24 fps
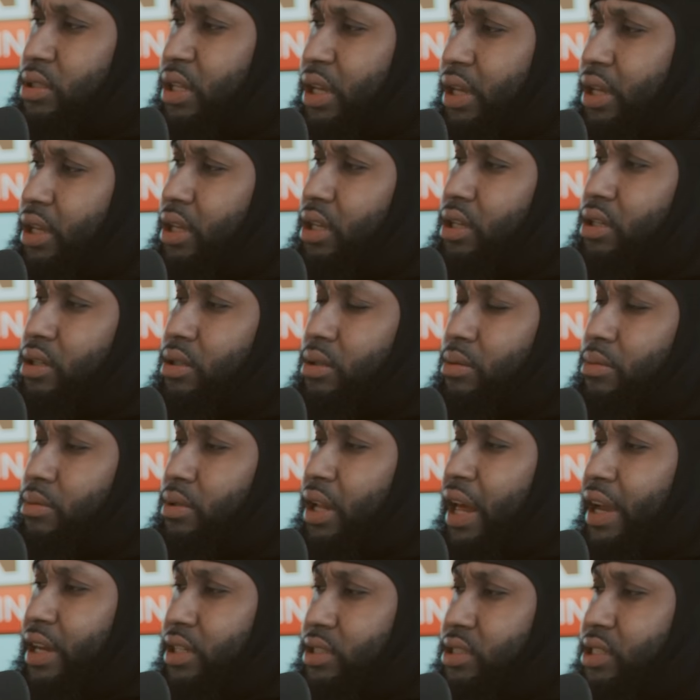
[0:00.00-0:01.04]
Damn,
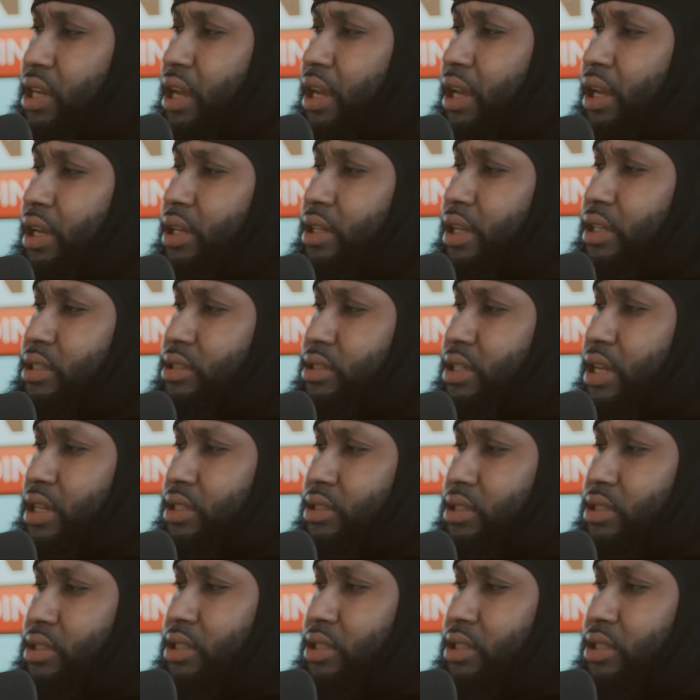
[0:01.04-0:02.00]
like a chain. They snatched the